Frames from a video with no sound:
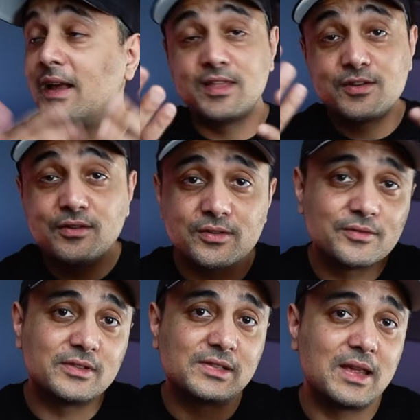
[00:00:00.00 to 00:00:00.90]
And then you can do
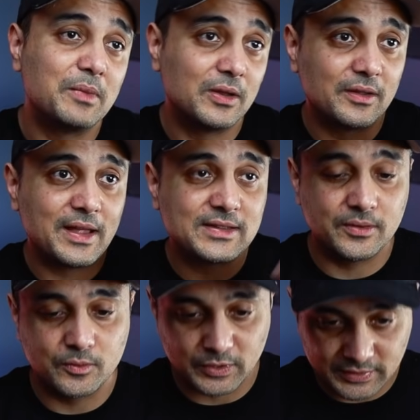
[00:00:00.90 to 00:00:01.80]
the same, you know, that's how
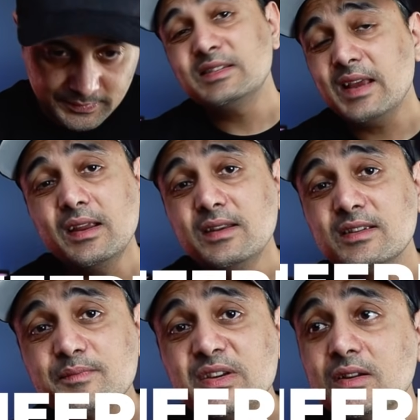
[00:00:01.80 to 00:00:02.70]
it works. The second
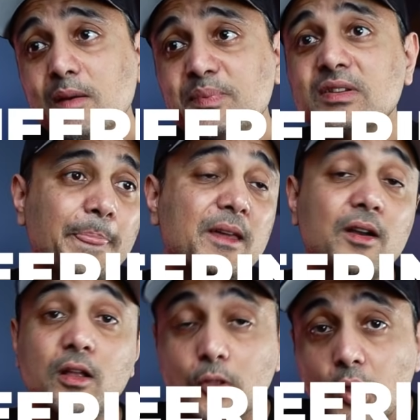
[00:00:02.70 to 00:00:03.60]
is meetups. There
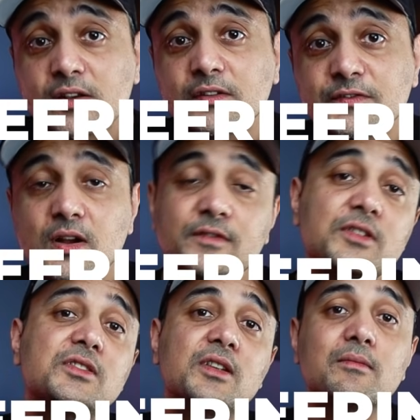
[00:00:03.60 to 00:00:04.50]
are a lot of software
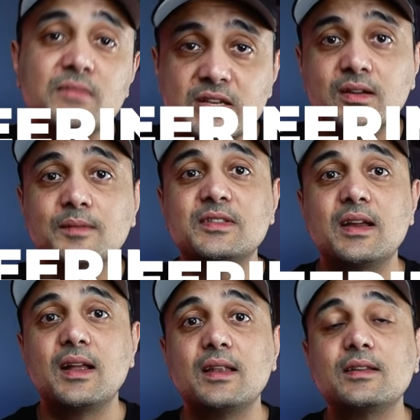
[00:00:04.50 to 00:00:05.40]
engineering meetups
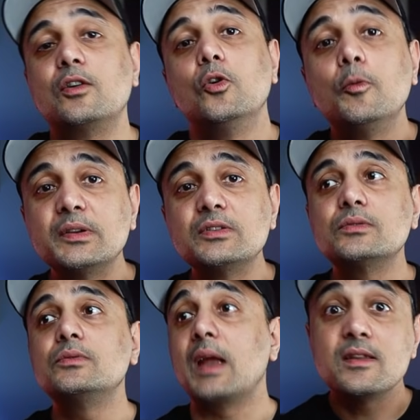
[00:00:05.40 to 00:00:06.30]
that are open
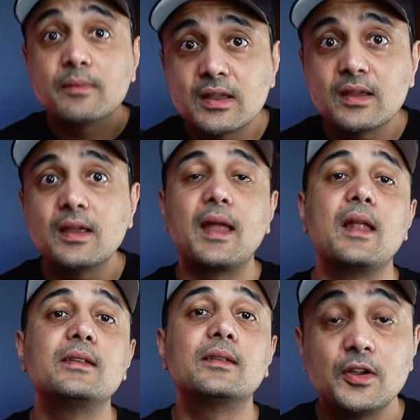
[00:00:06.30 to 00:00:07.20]
to anybody
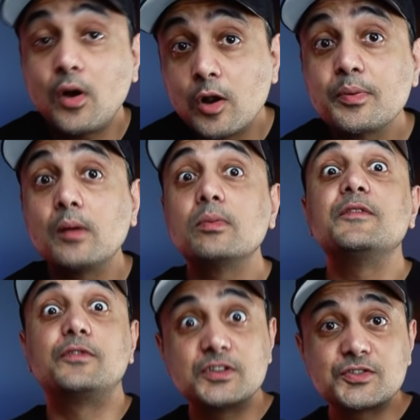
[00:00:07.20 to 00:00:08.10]
and they're all probably
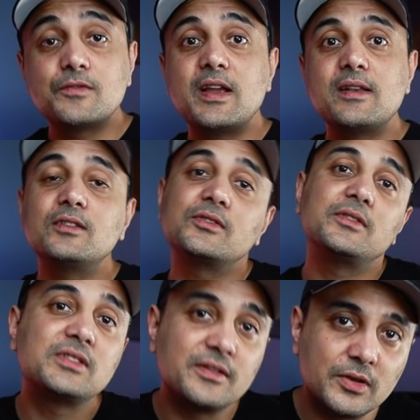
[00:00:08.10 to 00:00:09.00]
virtual right now, so
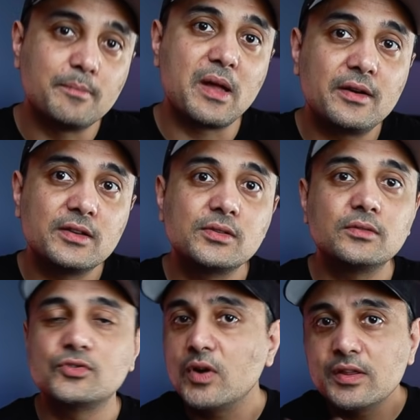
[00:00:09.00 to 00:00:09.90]
it's even better. So
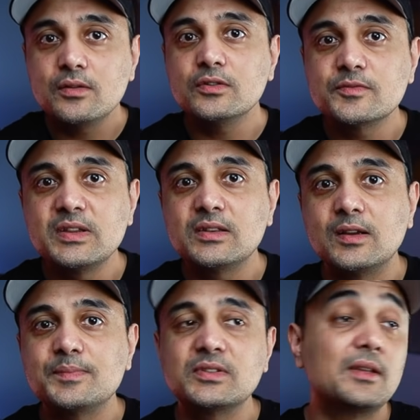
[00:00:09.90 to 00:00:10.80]
join those
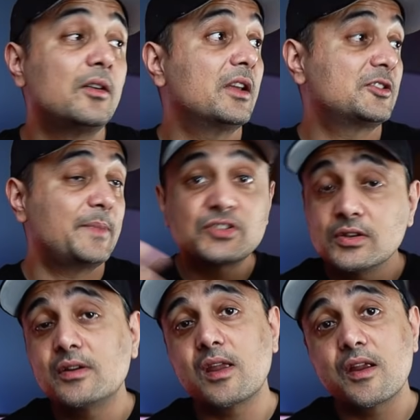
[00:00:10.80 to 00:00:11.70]
meetups, especially
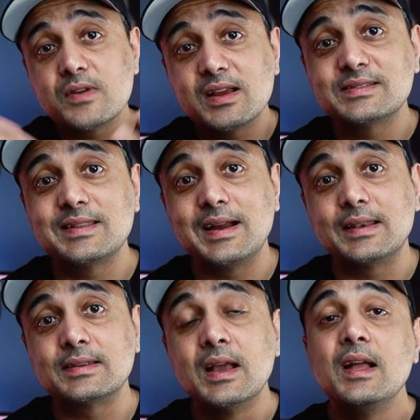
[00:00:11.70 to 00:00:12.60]
on areas
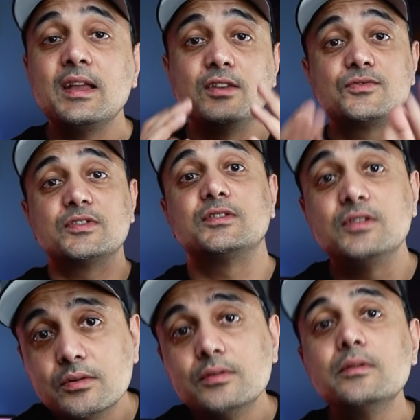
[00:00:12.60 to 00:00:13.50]
that interest
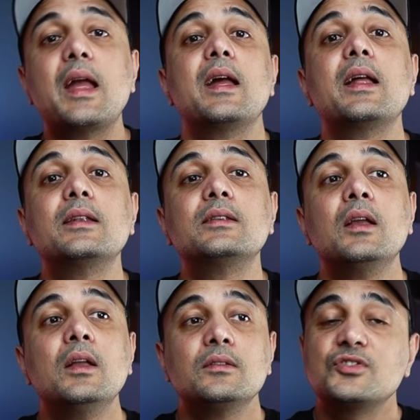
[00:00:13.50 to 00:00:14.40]
you, and
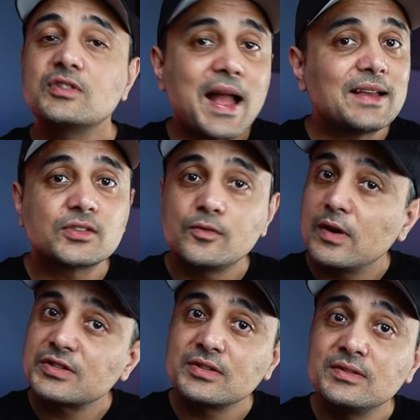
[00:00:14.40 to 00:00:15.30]
just ask
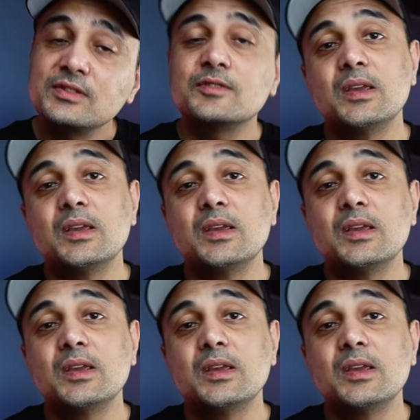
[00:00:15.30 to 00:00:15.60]
questions,